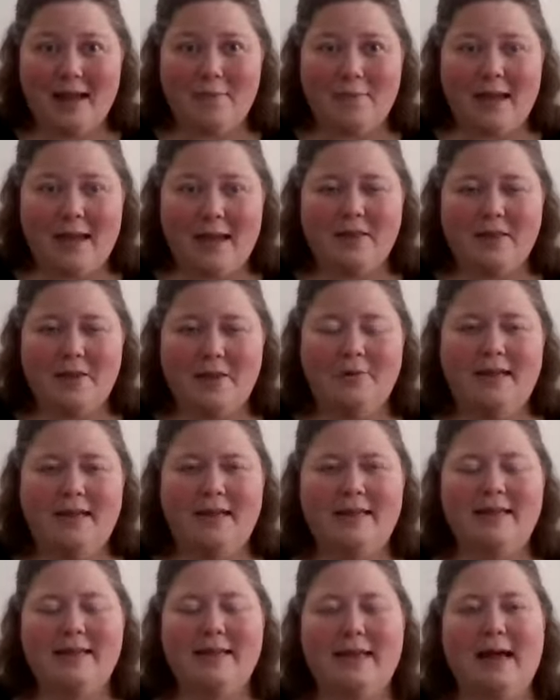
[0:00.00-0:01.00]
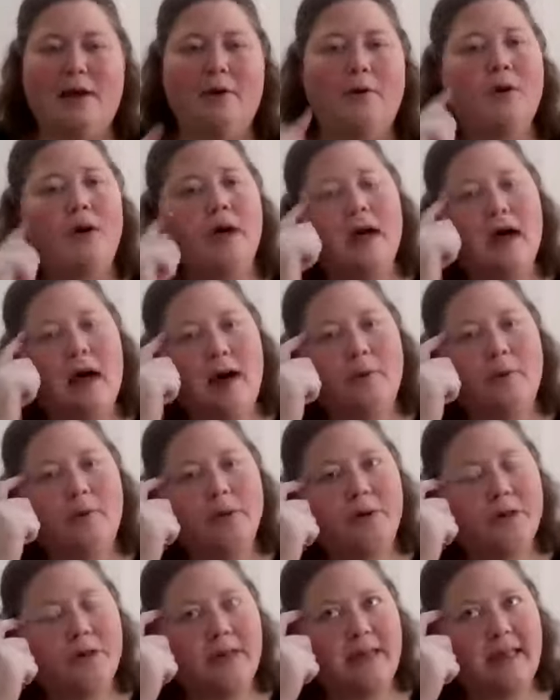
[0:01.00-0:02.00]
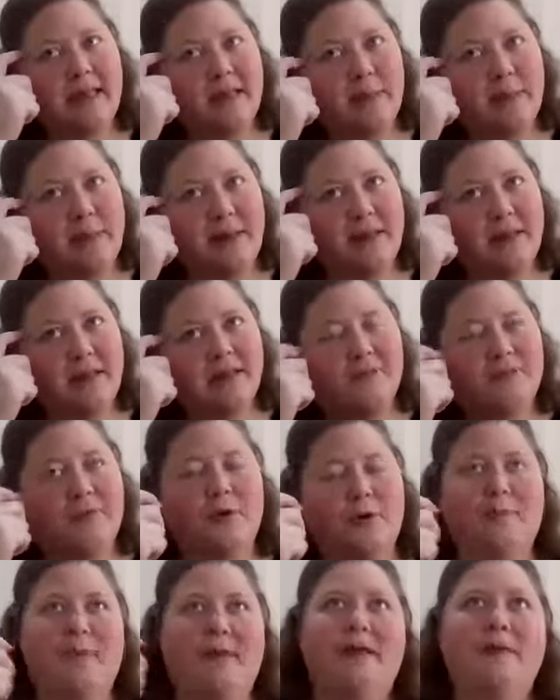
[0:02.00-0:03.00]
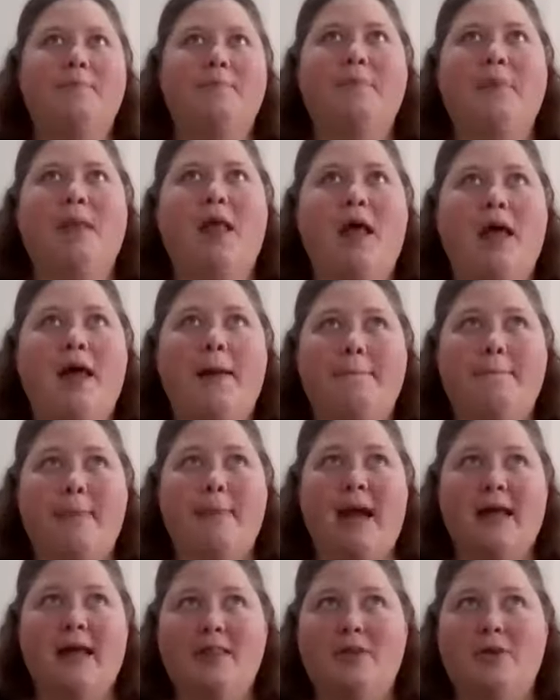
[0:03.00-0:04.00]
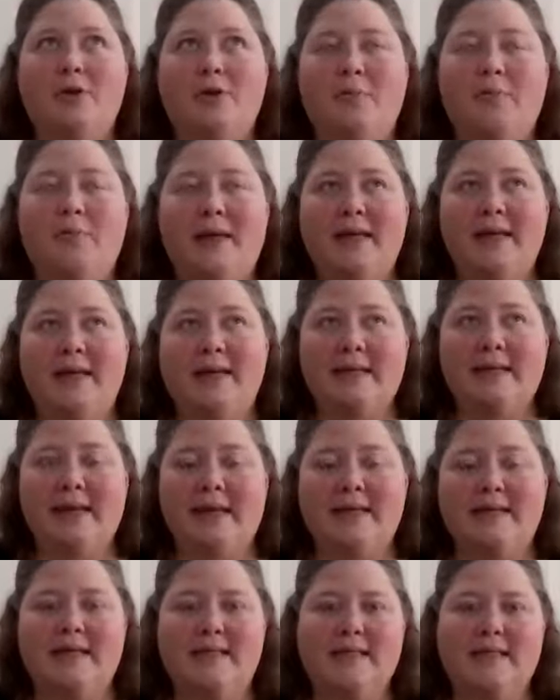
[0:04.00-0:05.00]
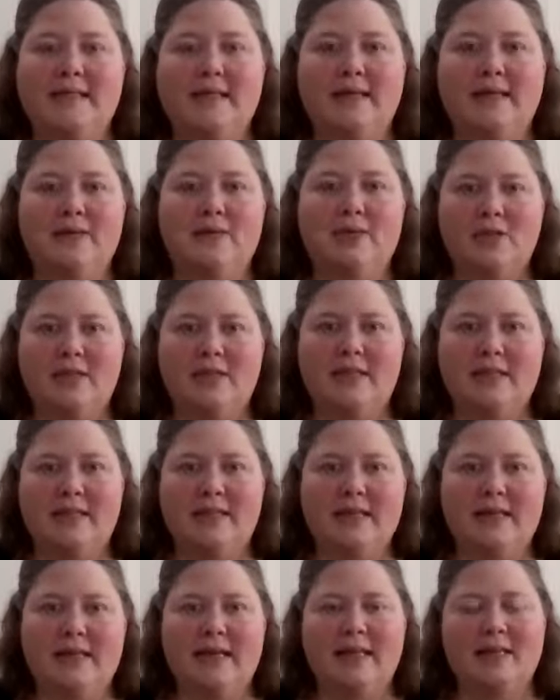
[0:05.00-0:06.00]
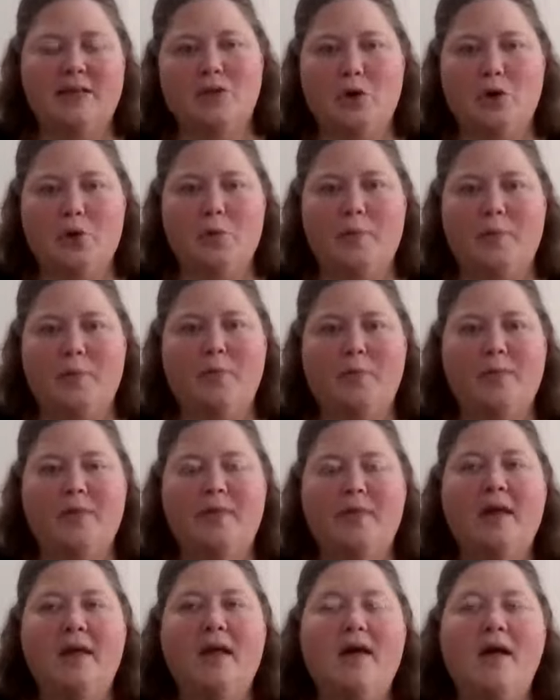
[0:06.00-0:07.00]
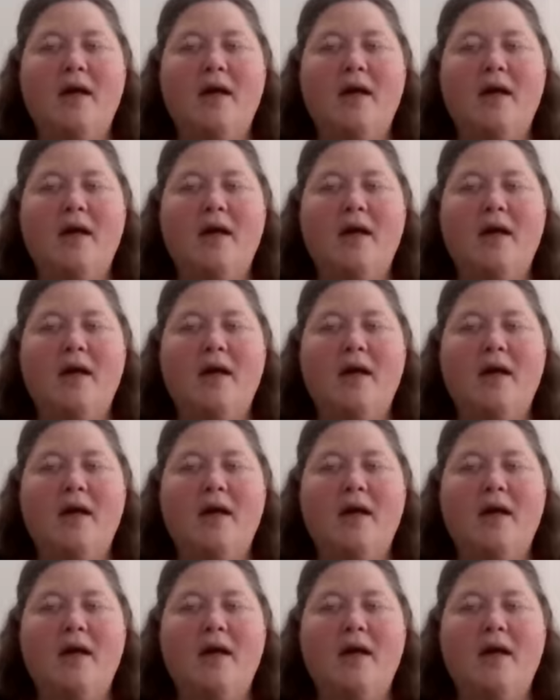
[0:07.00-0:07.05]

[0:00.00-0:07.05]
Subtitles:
And Matthew did. Now, I want you to think about this for a minute. Matthew, being a tax collector sitting at the toll booth,